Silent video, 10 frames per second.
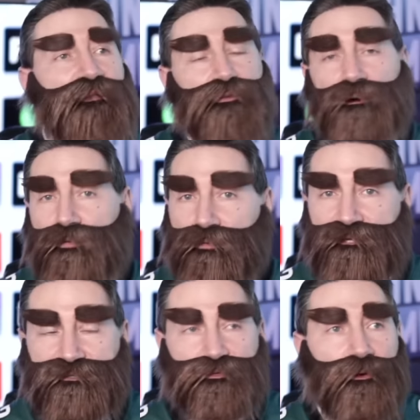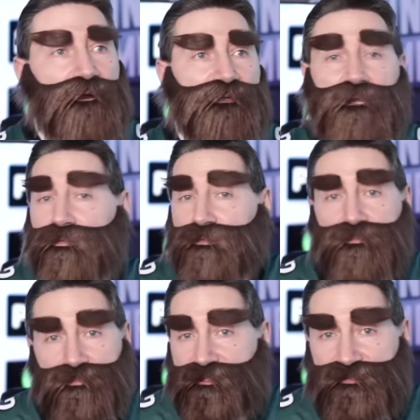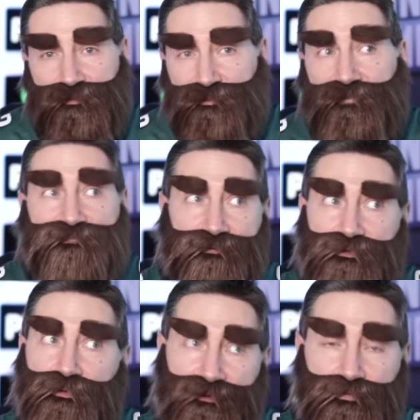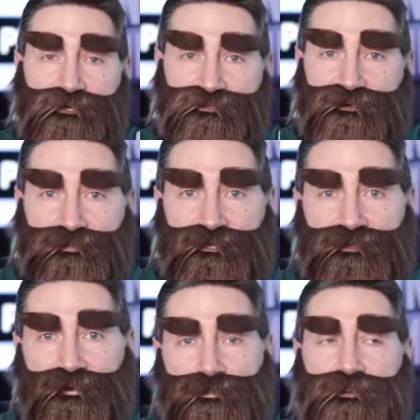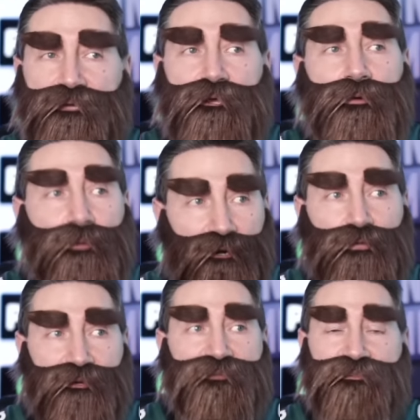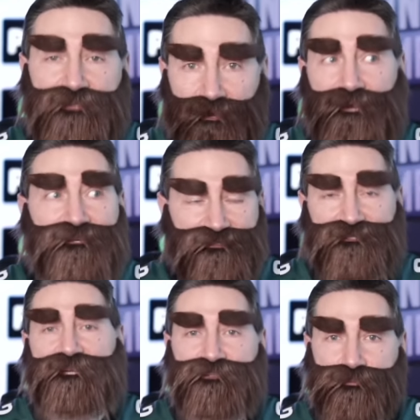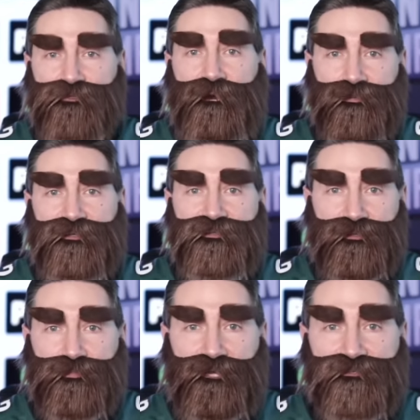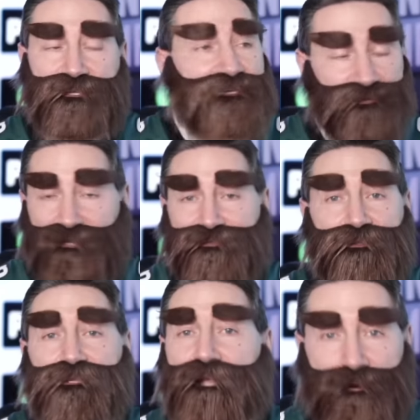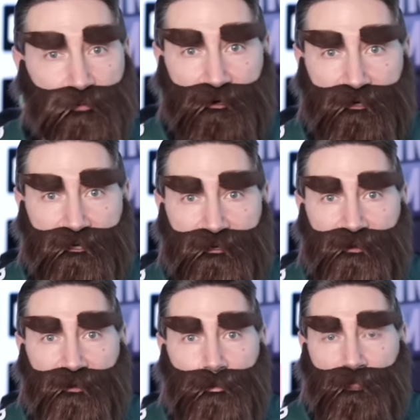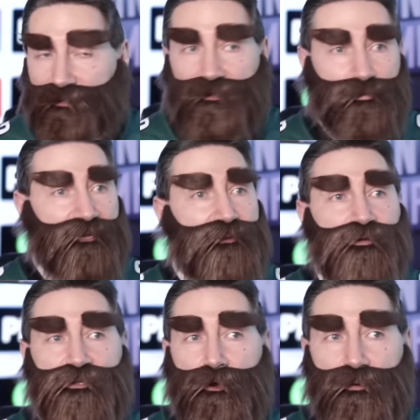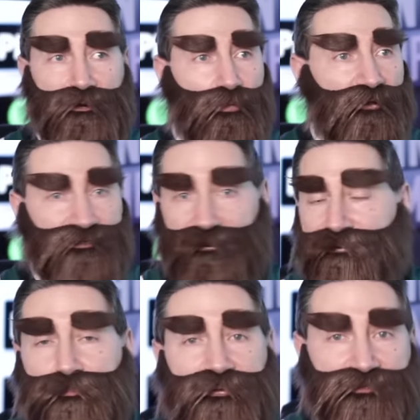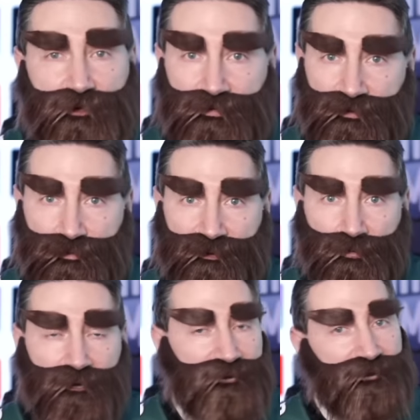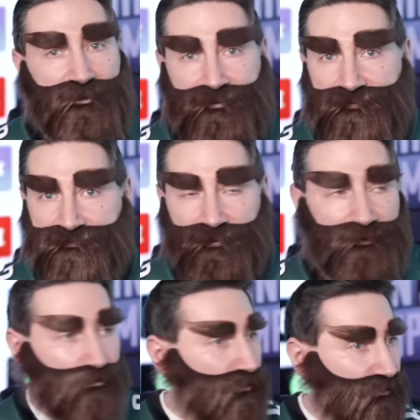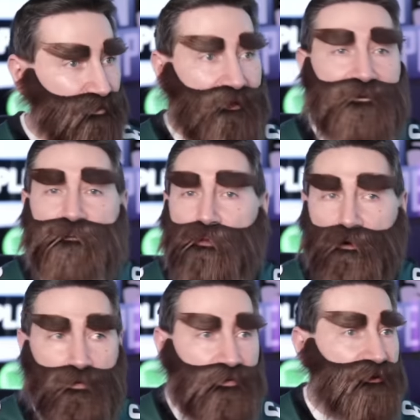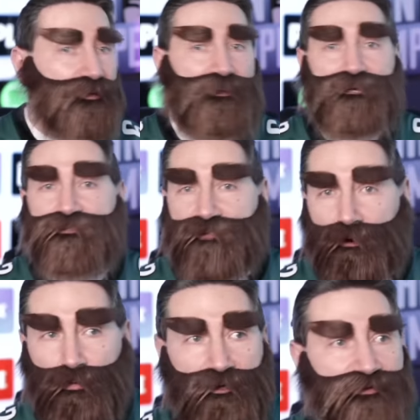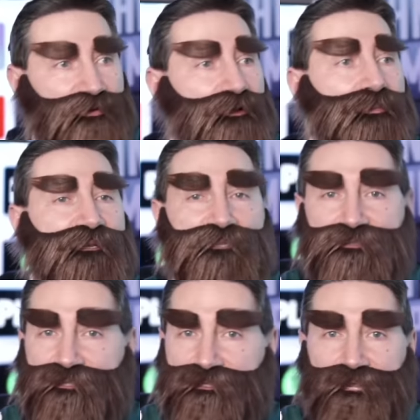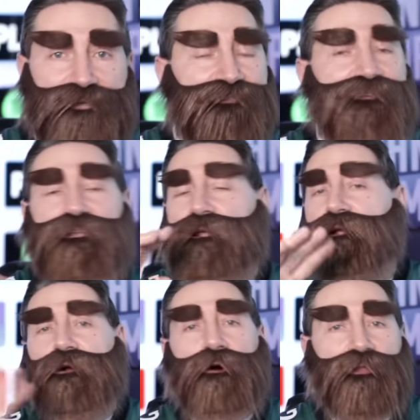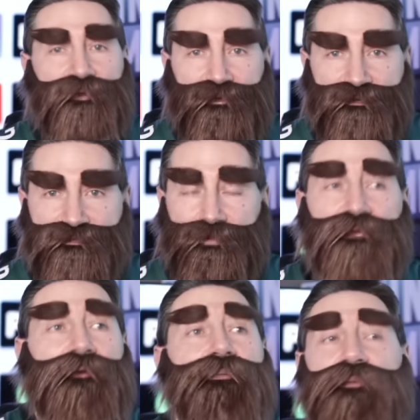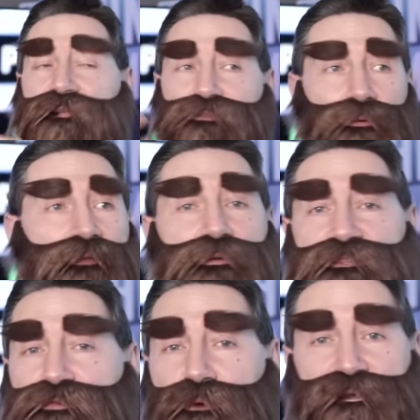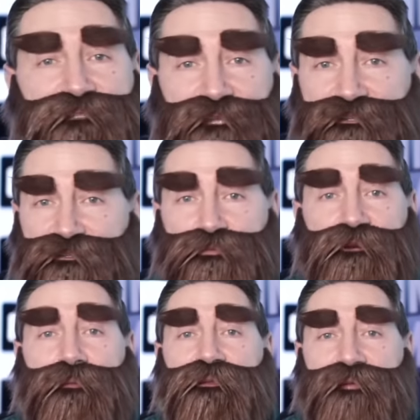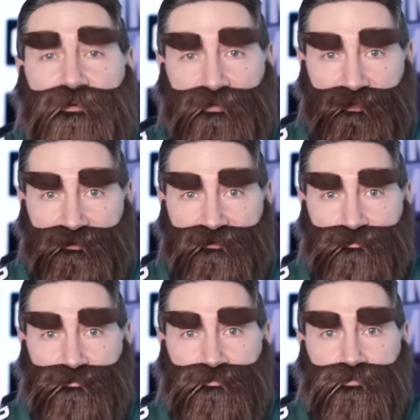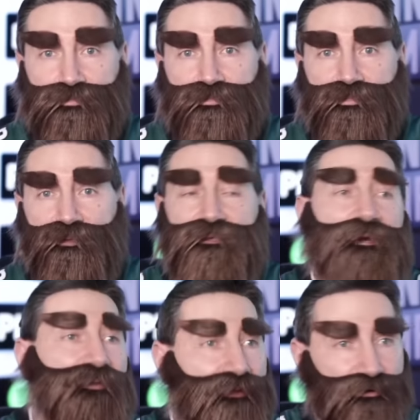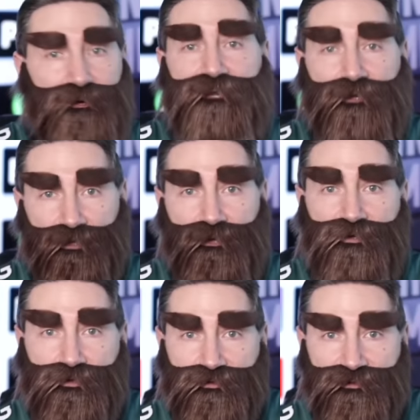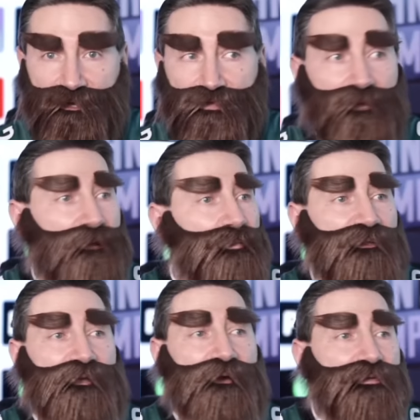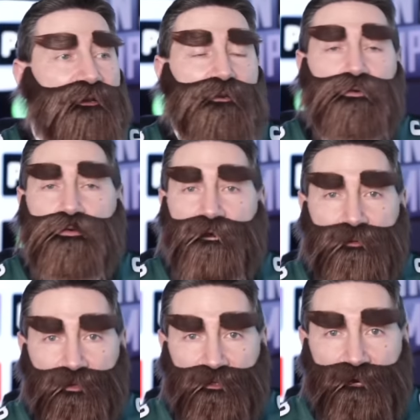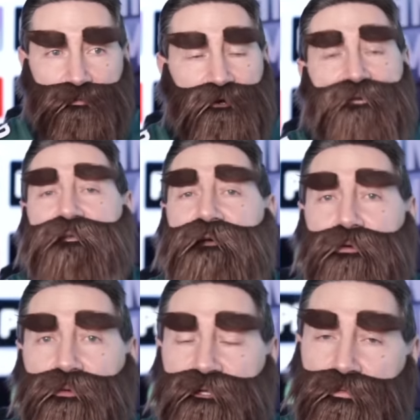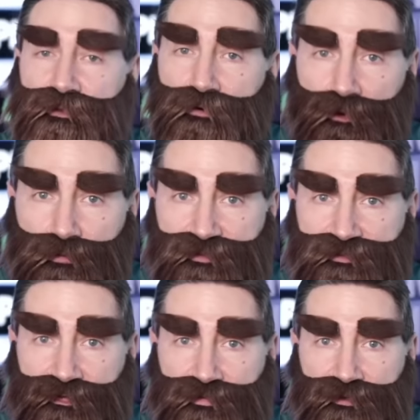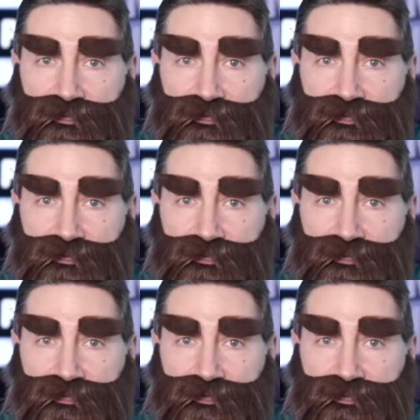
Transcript: one of the reasons why I love Disney Plus, even though they frustrate me a lot. But one of the reasons I stay subscribed to Disney Plus is because of the library. I love being able to go in and watch any Pixar film I want at any time. Any Marvel film, any Star Wars film, the Disney classics, all that kind of stuff. That's one of the reasons why I stay subscribed to Netflix. Yeah, they crank out a lot of new stuff, but they have an incredible library, not only of their own stuff,